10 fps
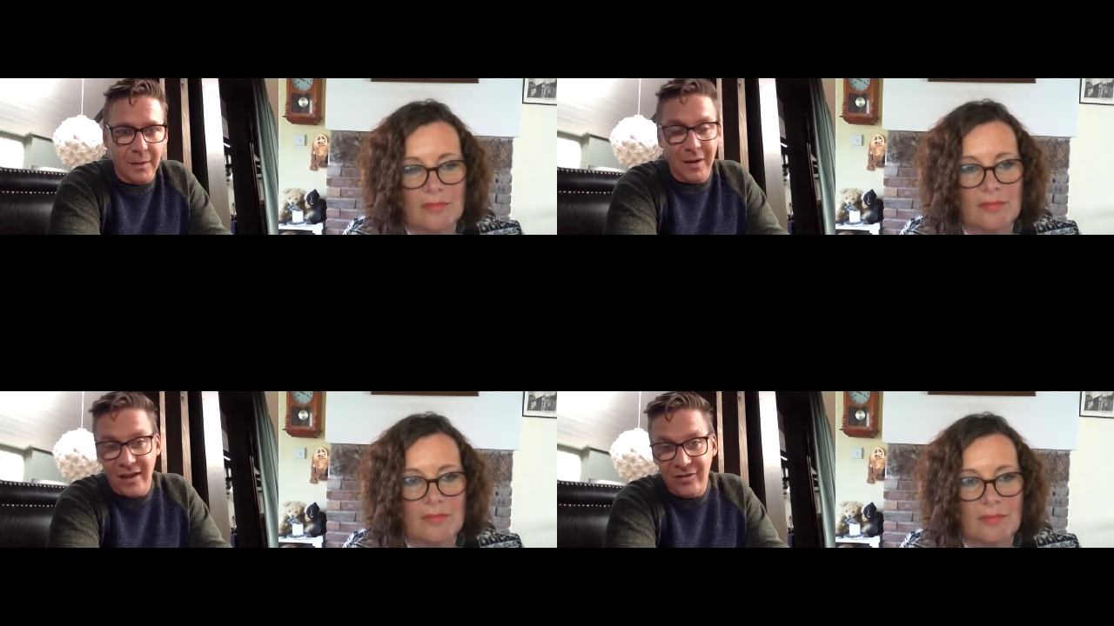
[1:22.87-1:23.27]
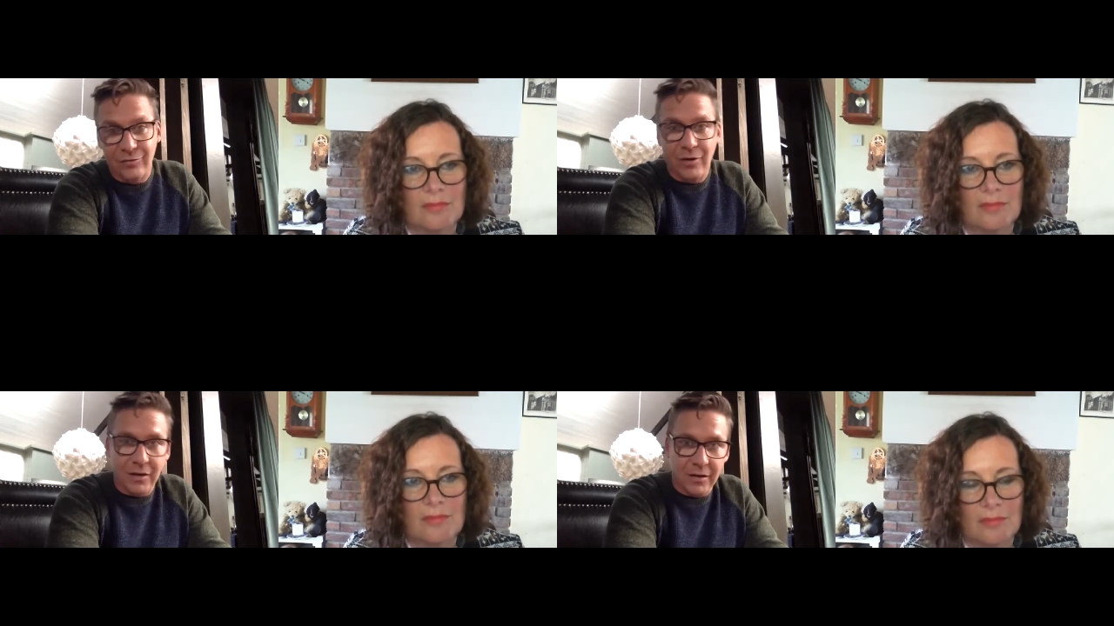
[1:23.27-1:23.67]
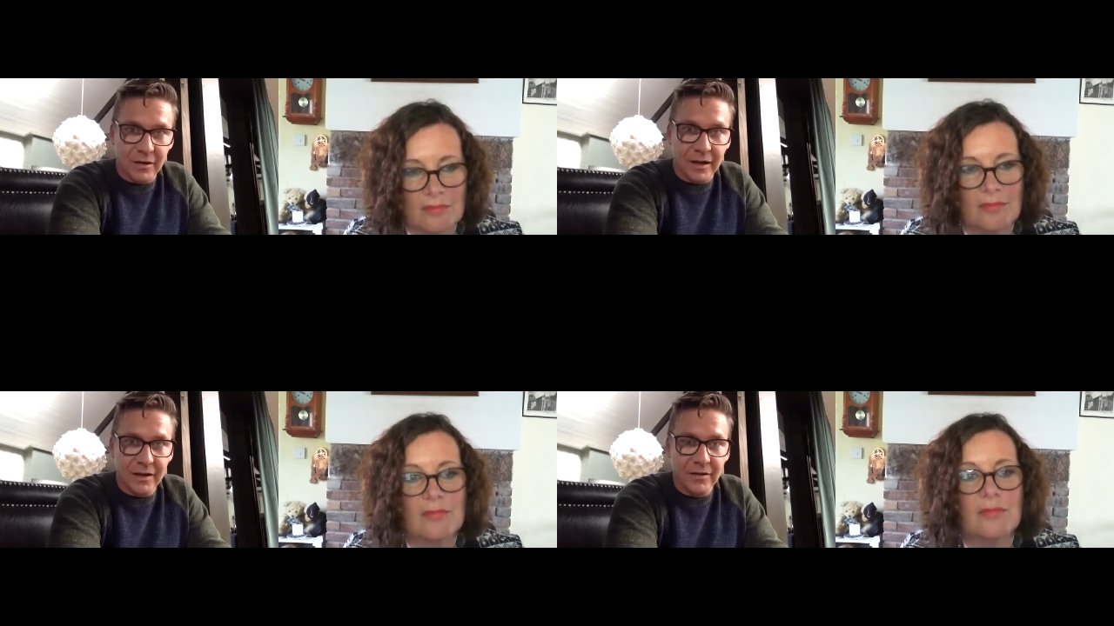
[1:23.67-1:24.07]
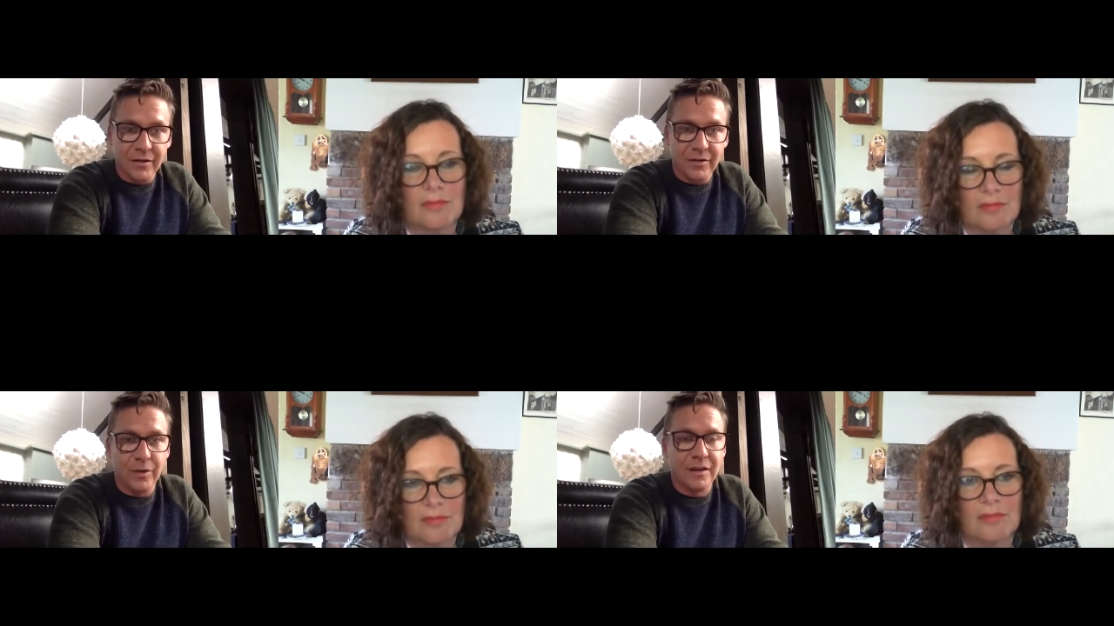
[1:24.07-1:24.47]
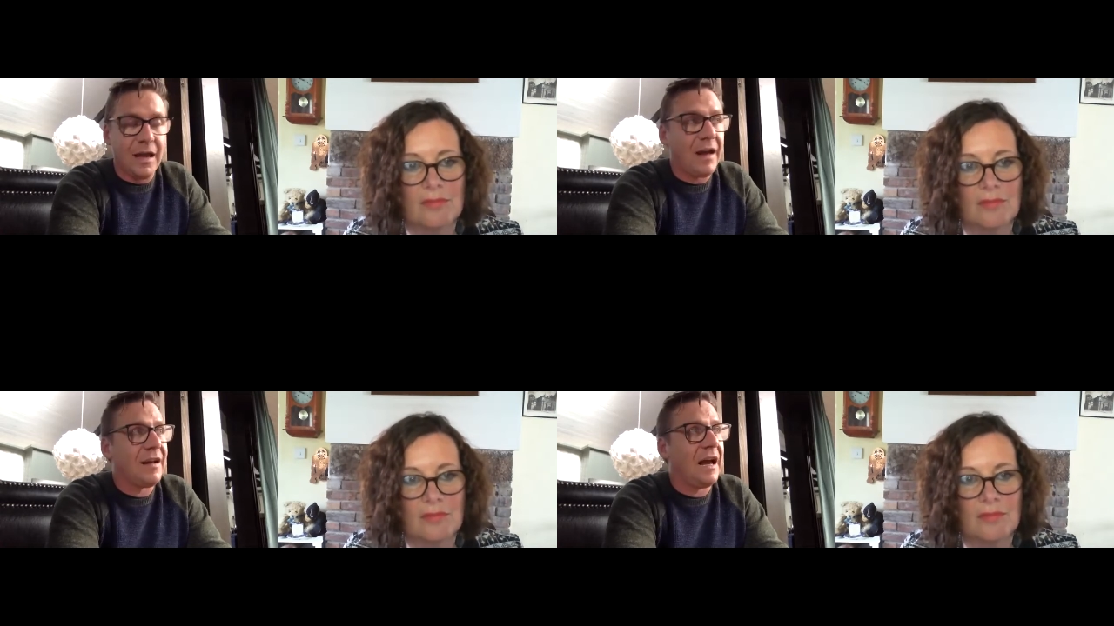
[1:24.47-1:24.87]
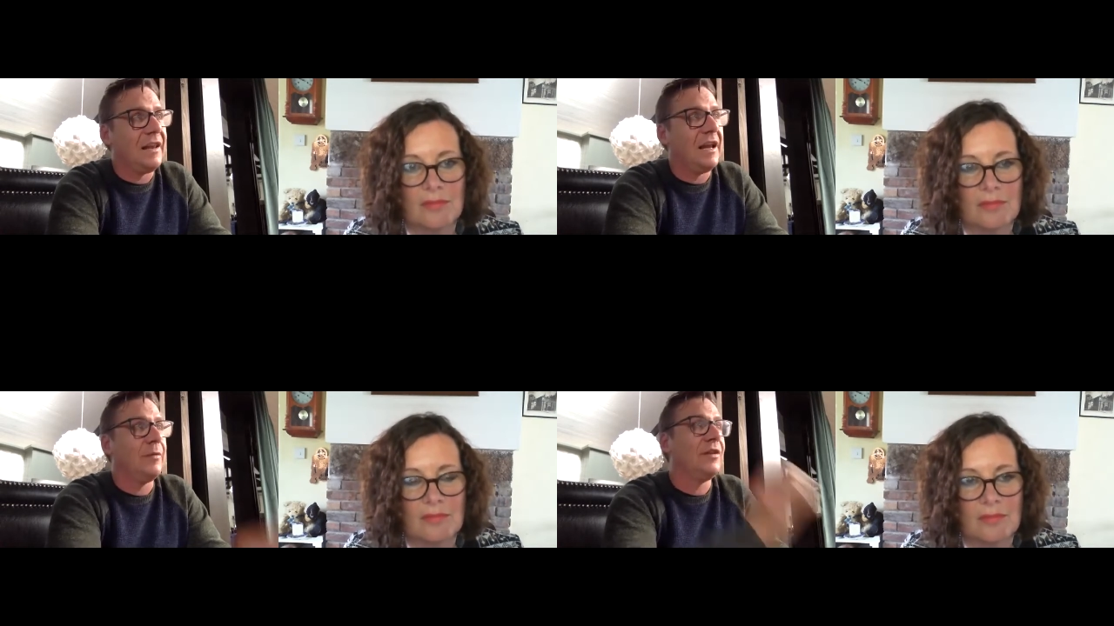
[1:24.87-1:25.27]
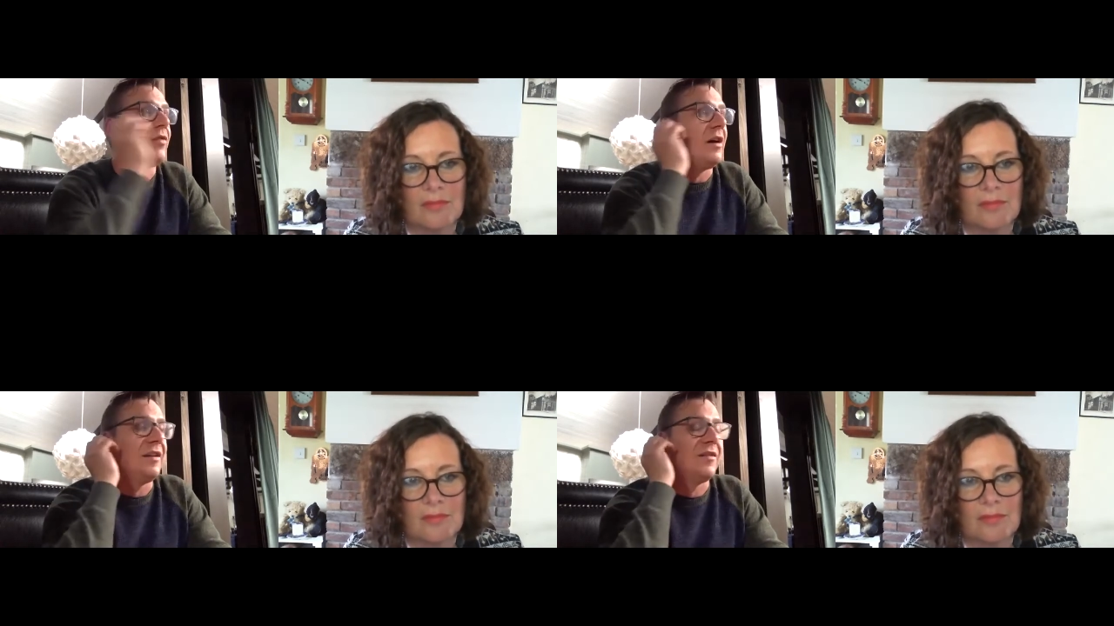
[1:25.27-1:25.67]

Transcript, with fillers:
Speaker 1: blessed rather than hindered with that. And then we try and